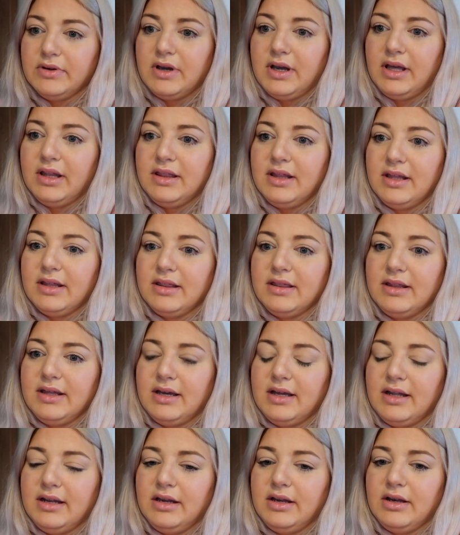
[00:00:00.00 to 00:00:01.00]
I think
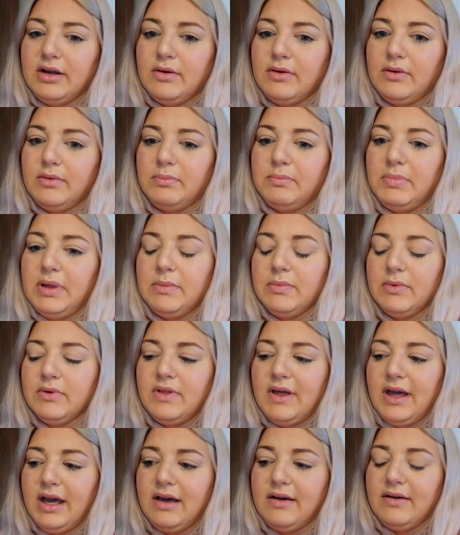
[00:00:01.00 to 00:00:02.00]
that, you know,
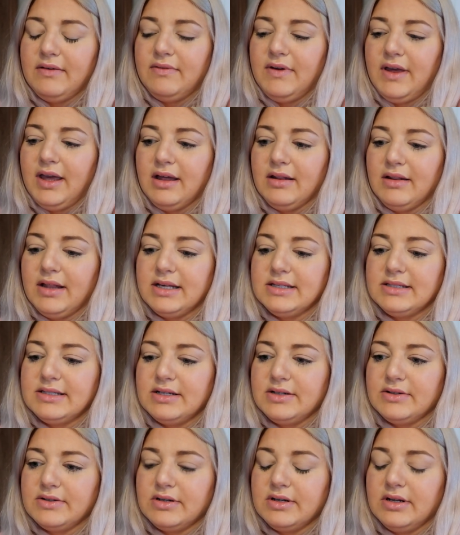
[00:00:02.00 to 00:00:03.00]
people that have ALS
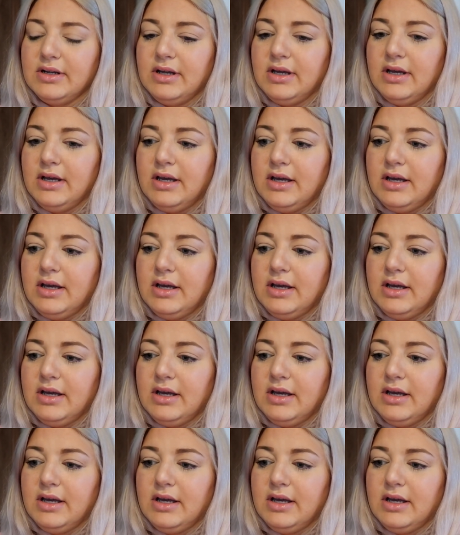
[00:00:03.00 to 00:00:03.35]
and are